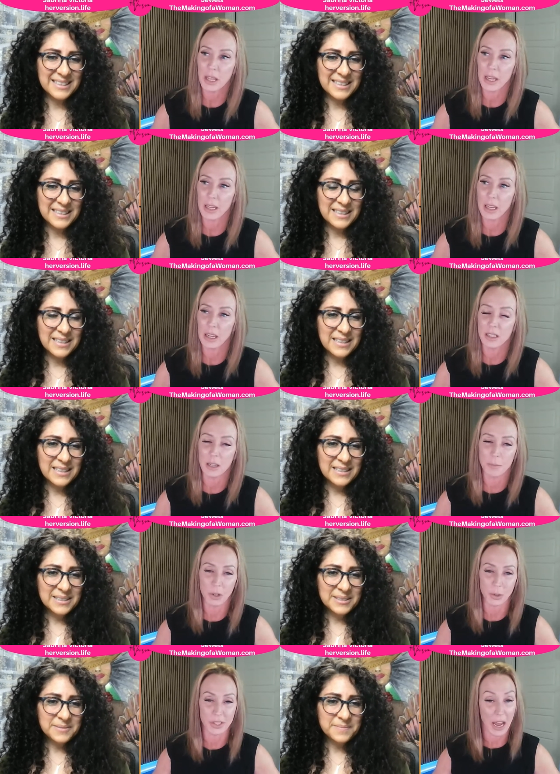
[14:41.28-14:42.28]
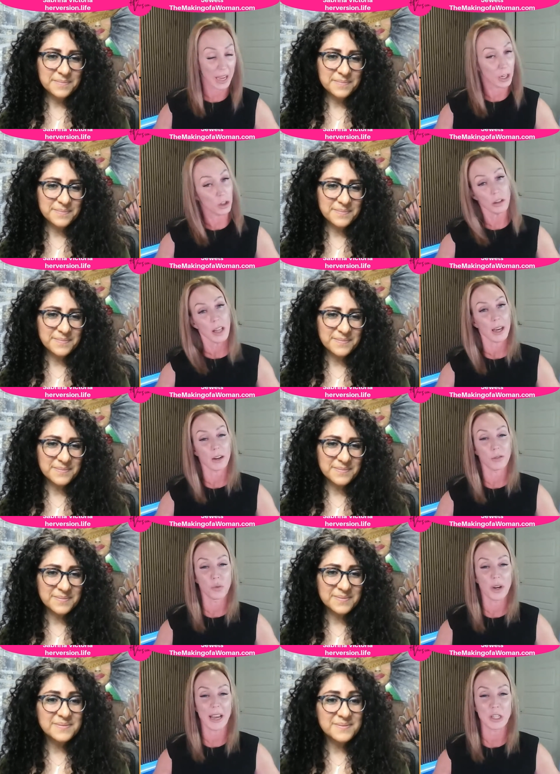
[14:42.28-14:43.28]
Speaker 1: like a typical title out of
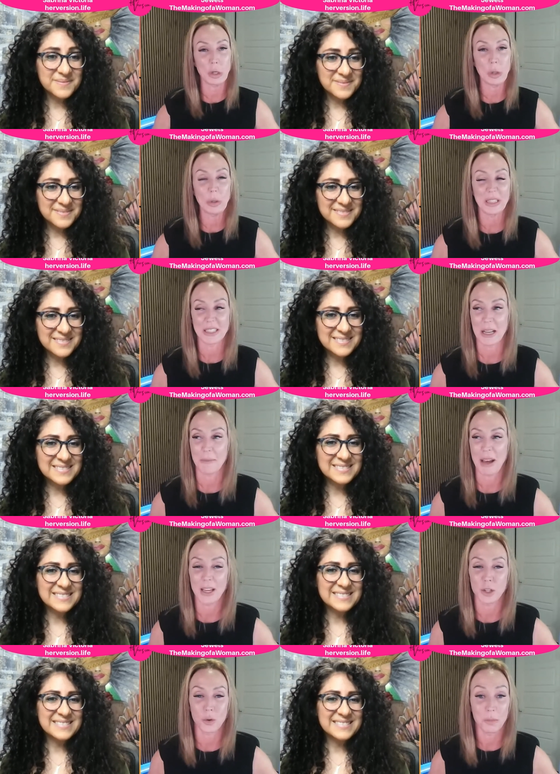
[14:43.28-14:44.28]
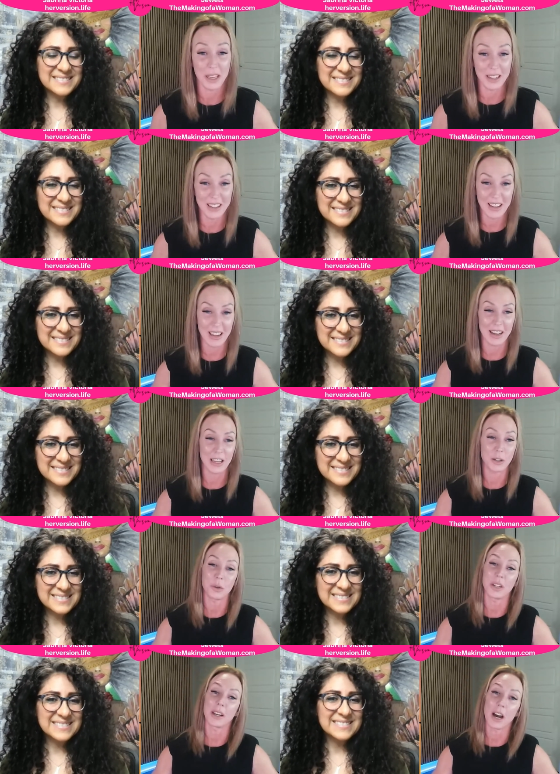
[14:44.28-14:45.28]
what I do except I do me and I
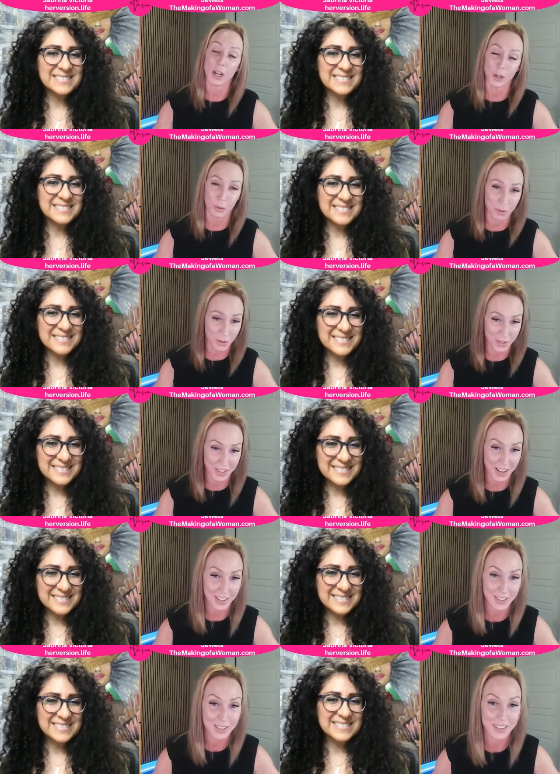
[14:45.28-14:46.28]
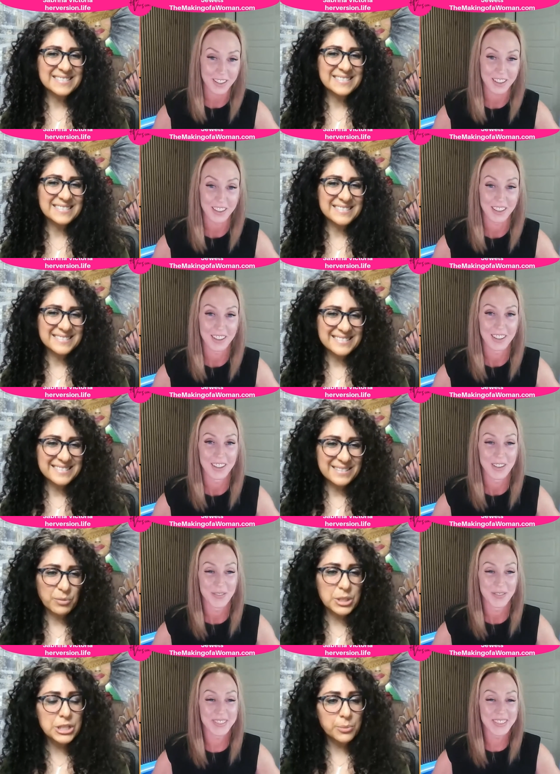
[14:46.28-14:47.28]
do it at 100%.
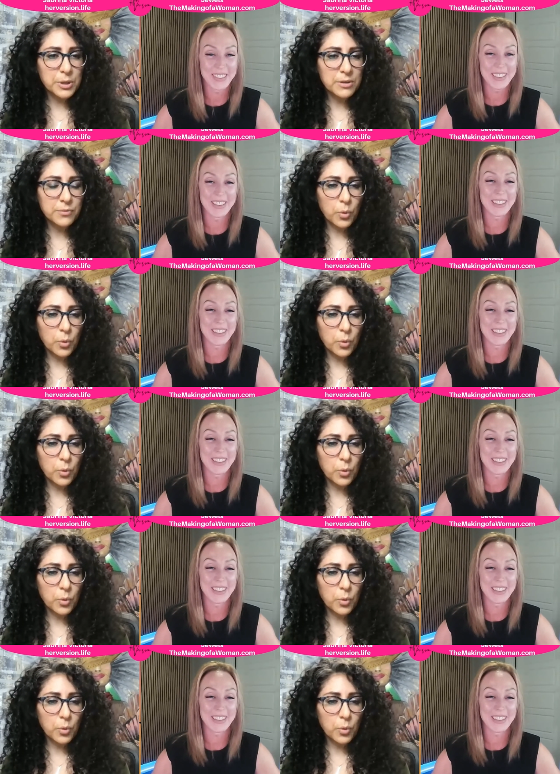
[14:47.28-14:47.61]
Speaker 2: What's the book